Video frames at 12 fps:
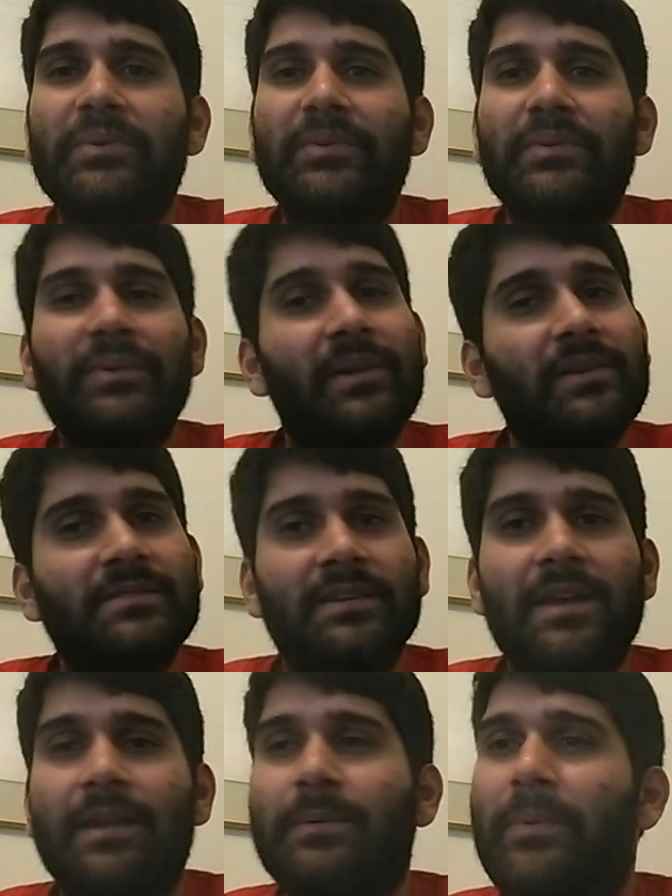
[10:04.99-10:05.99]
How's that?
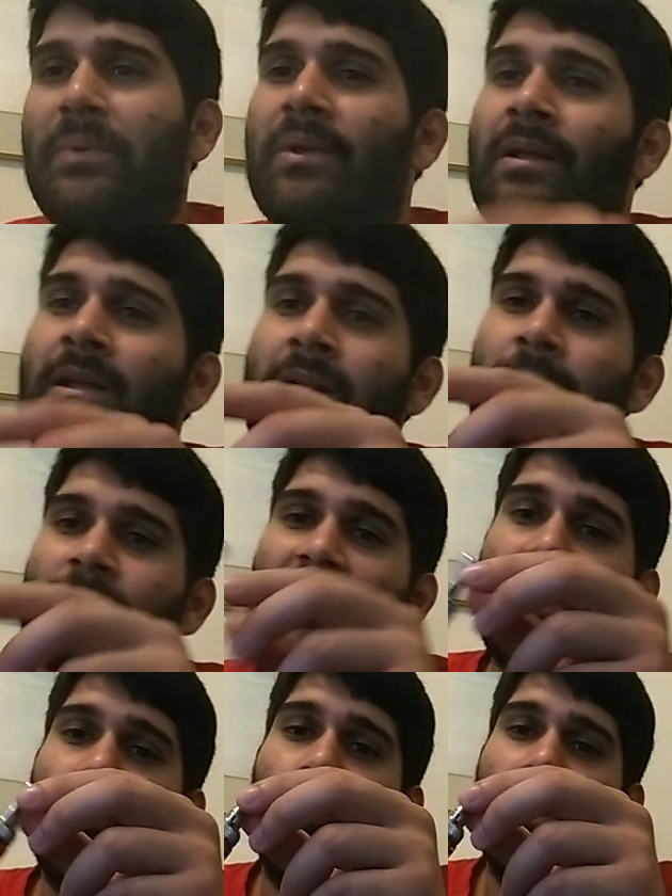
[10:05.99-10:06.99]
Now, the
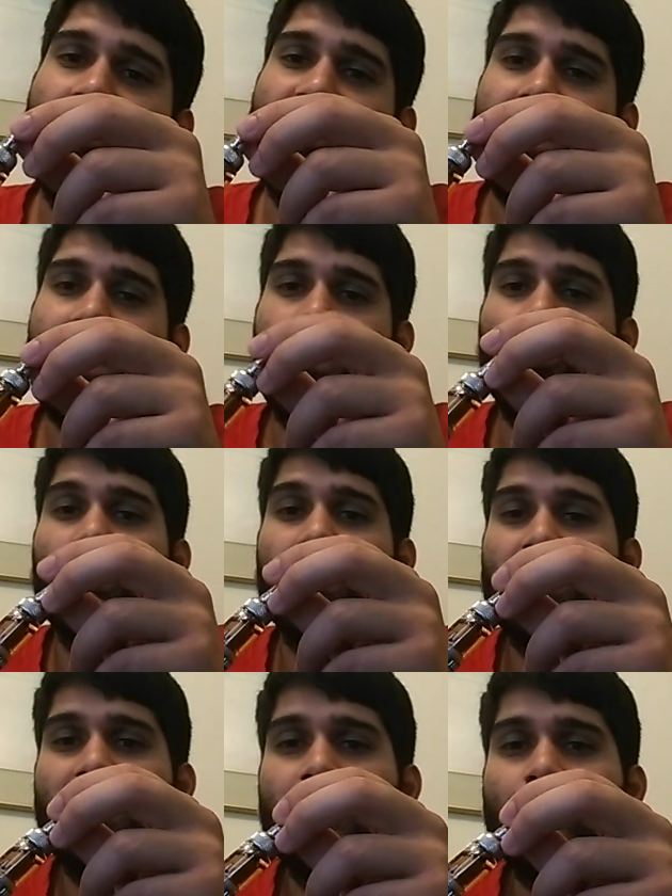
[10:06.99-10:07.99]
one thing I
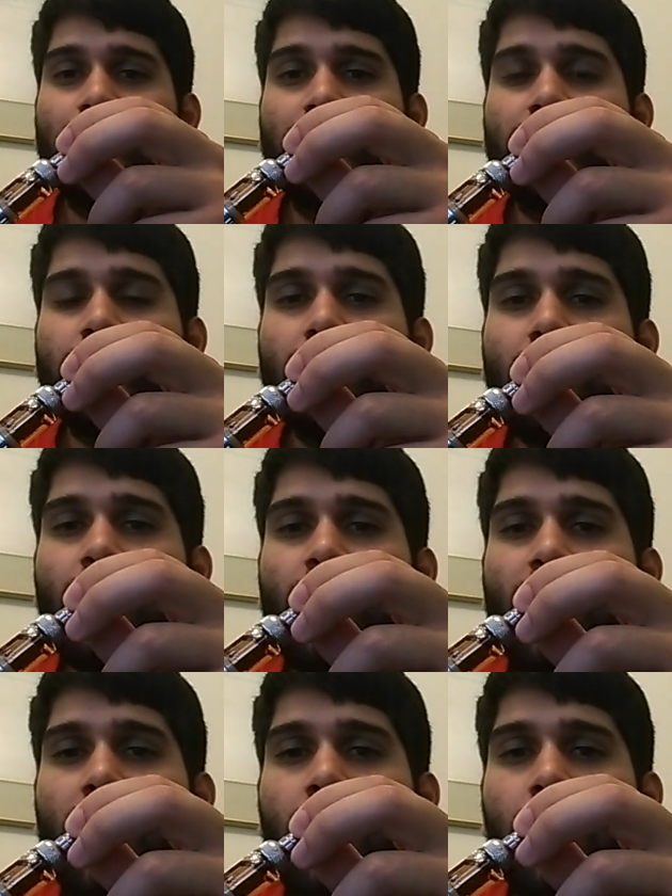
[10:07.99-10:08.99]
really
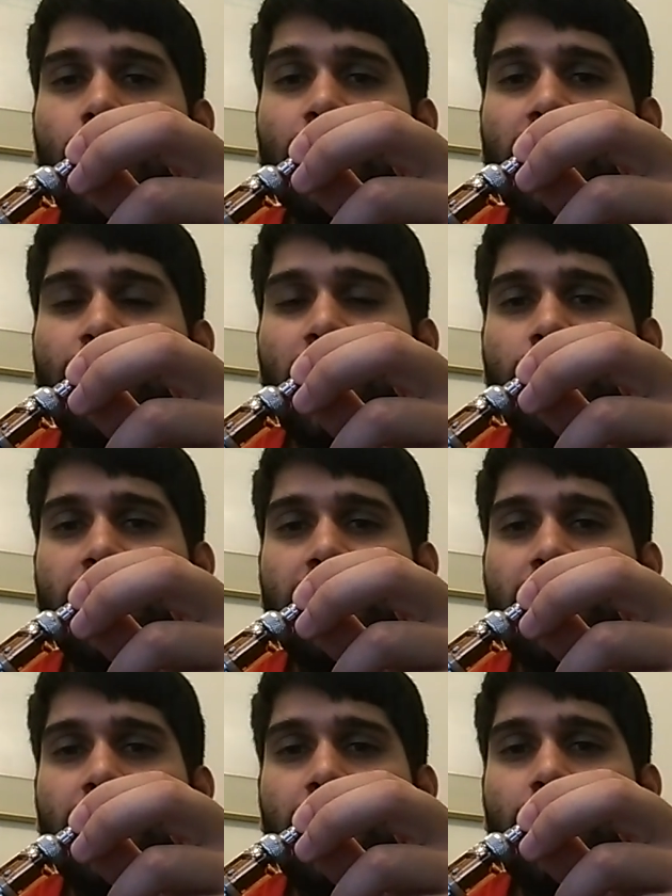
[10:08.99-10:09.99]
Really probably
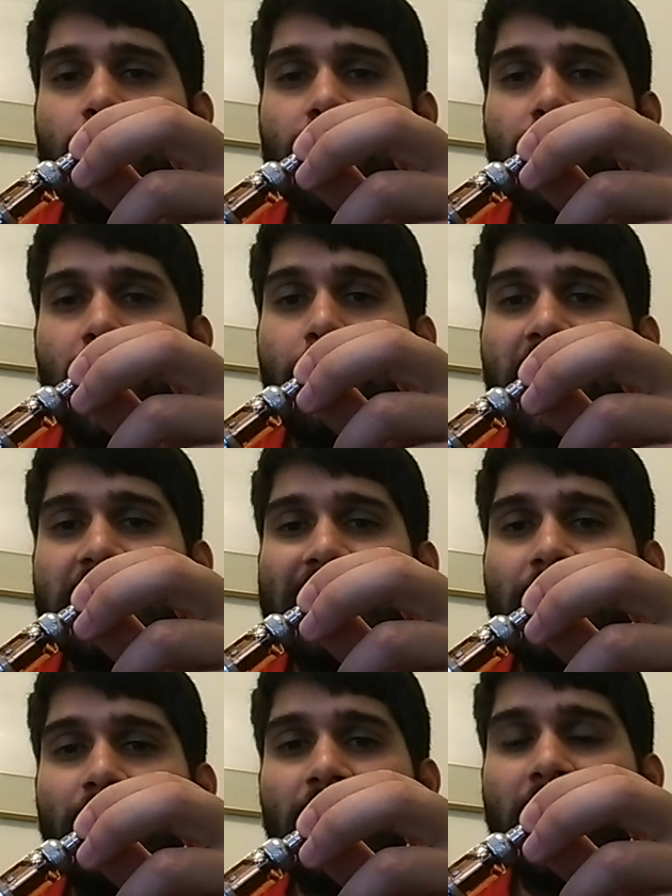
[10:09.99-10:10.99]
my biggest
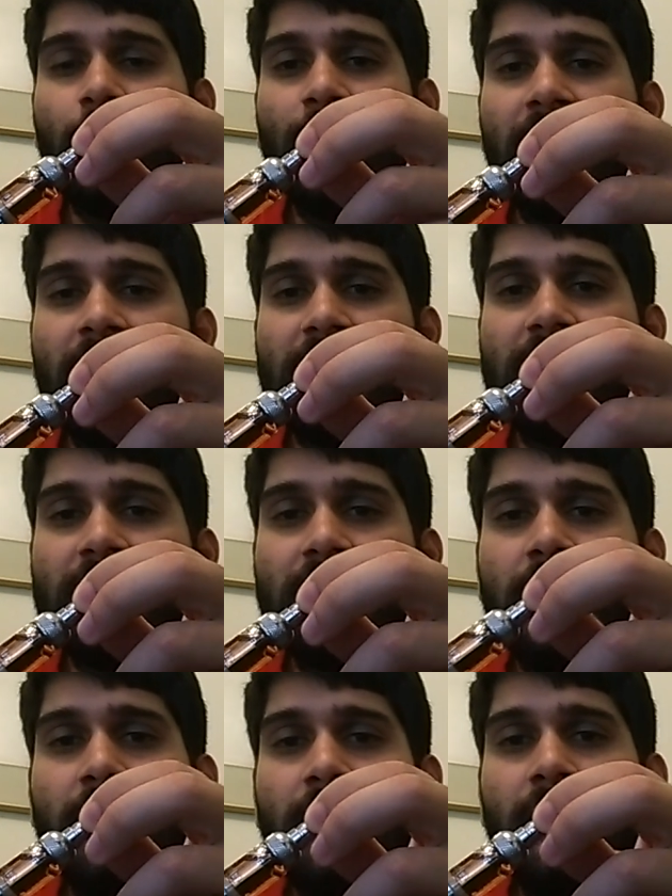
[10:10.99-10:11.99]
complaint with this
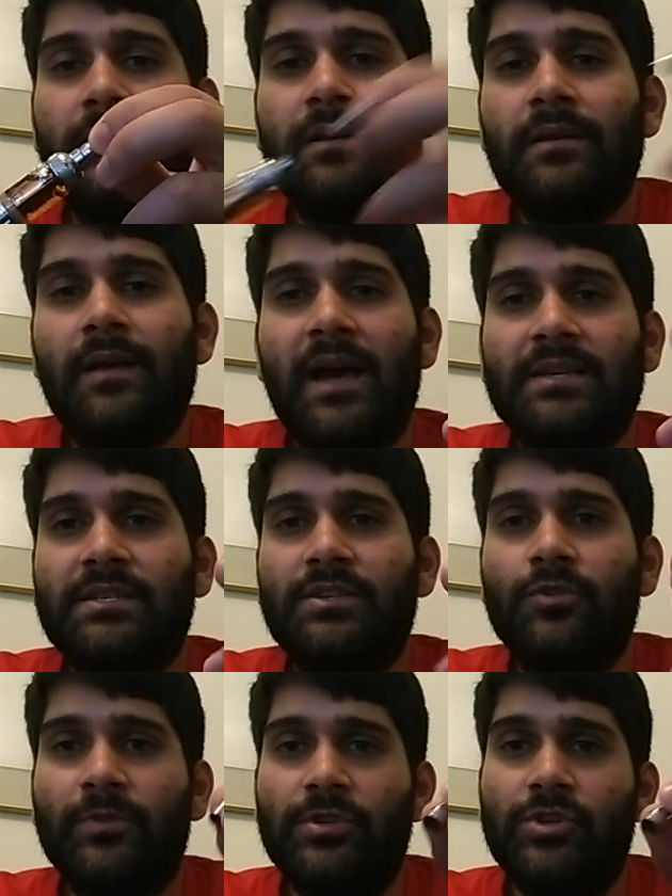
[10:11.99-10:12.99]
has to do
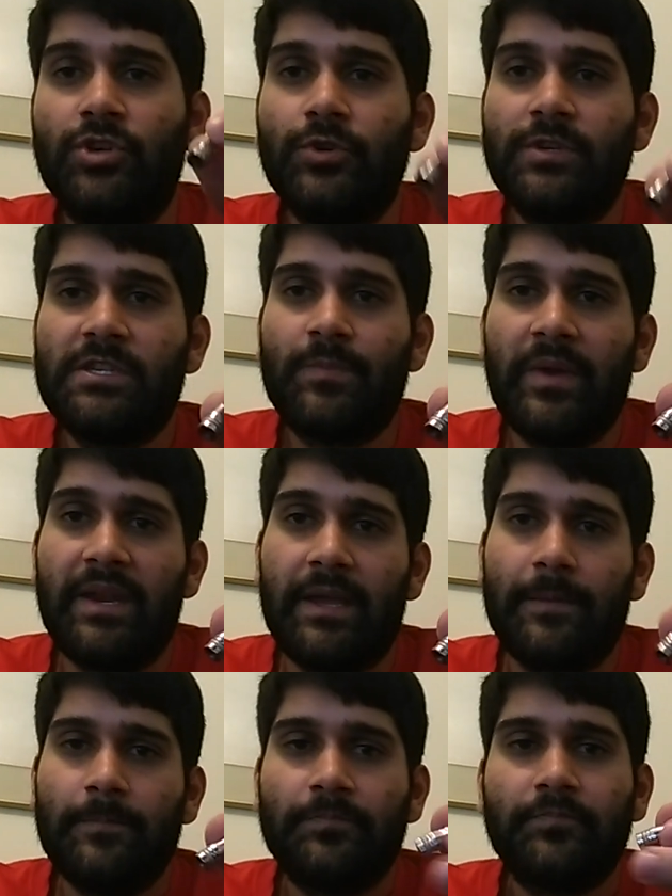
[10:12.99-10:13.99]
with juice spitting,
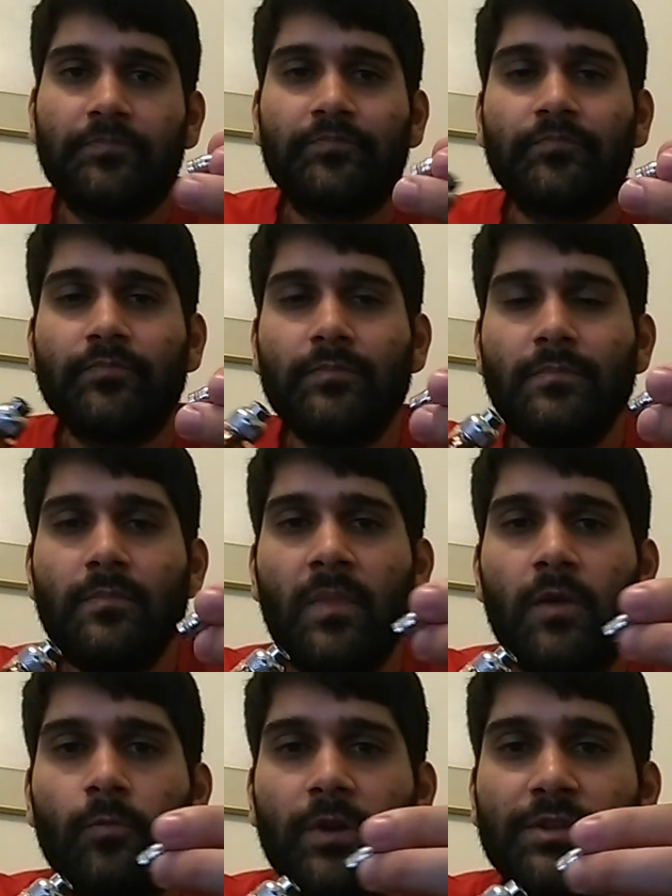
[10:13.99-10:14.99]

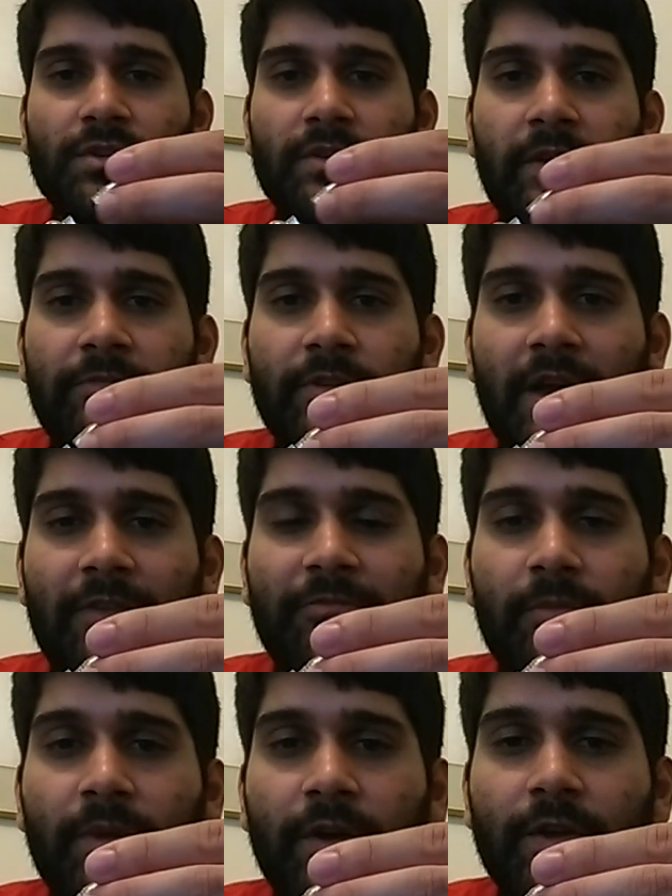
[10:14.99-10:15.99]
which, if you're not
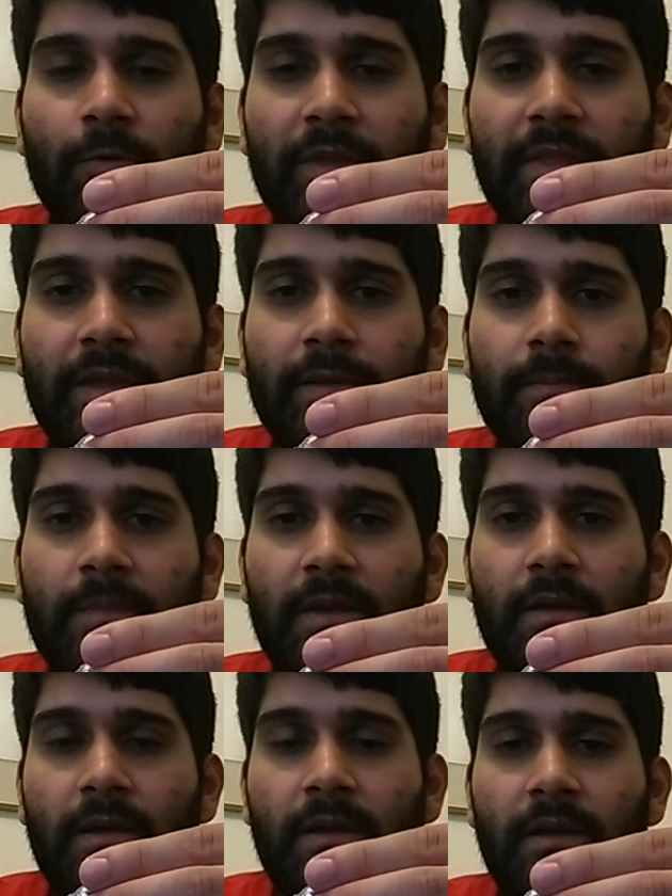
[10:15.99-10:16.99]
familiar with it,
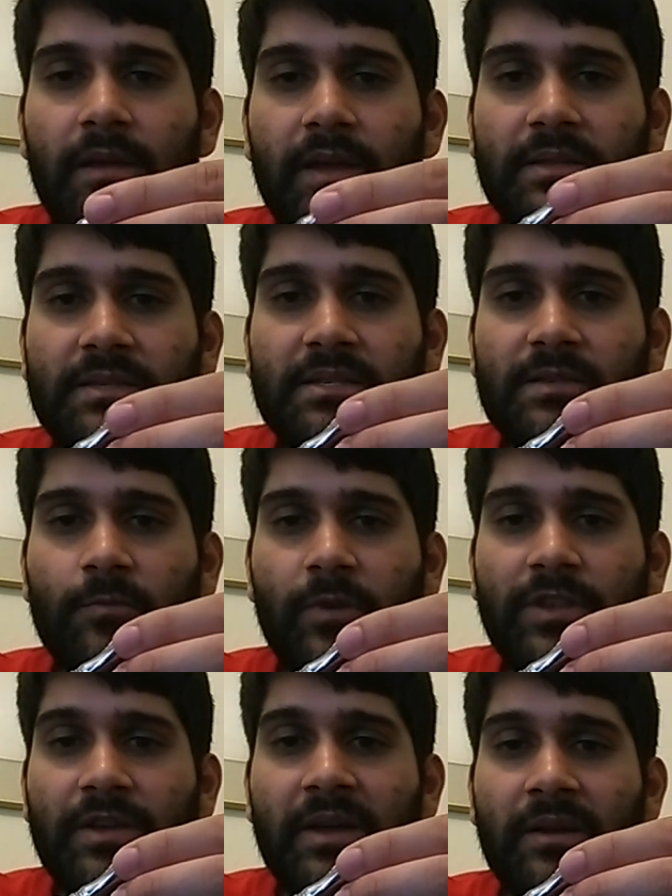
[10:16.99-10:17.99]
it's when you get